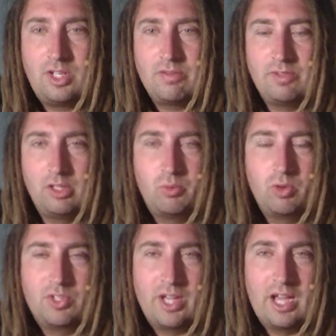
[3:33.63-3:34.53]
it a little
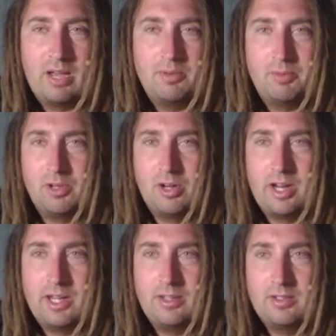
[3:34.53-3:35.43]
more time. It'll be all
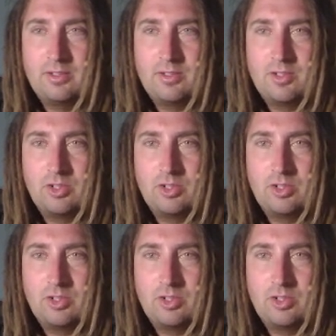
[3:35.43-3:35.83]
right. This